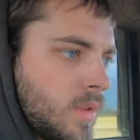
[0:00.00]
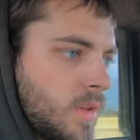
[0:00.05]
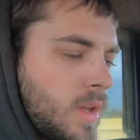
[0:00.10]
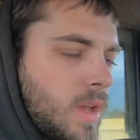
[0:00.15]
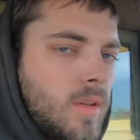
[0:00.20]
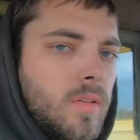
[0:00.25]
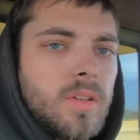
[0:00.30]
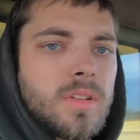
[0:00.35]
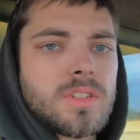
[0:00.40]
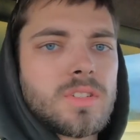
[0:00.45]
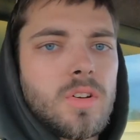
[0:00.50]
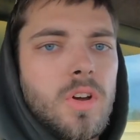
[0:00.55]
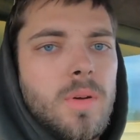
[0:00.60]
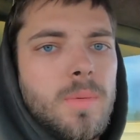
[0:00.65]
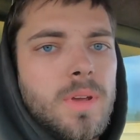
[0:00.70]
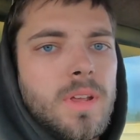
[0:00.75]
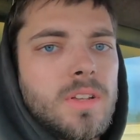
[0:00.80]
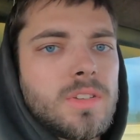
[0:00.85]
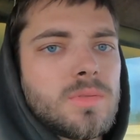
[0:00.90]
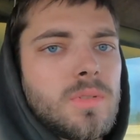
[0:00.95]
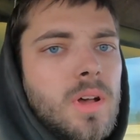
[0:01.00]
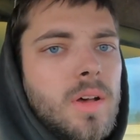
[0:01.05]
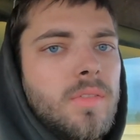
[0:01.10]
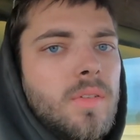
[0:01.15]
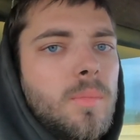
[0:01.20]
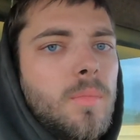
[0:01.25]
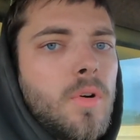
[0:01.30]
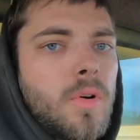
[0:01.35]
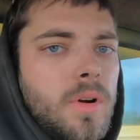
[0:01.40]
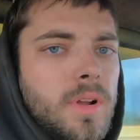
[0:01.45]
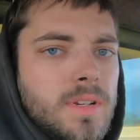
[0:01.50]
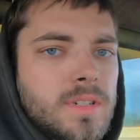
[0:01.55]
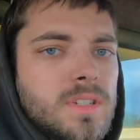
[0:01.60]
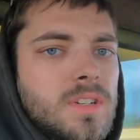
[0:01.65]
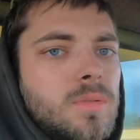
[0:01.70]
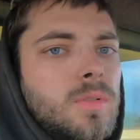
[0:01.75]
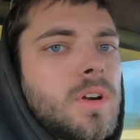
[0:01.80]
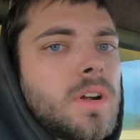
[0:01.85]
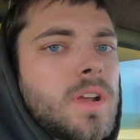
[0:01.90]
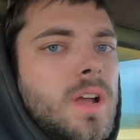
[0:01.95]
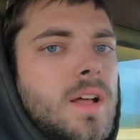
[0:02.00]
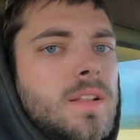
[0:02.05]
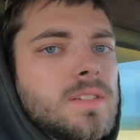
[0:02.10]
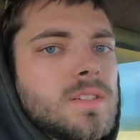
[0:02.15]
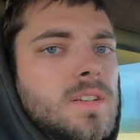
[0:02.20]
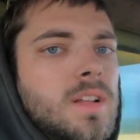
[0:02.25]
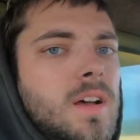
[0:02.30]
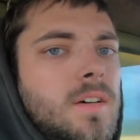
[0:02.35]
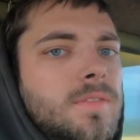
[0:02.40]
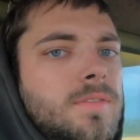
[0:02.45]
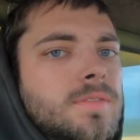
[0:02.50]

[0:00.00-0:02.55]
You know, the soybeans will have the mornings to work on stuff,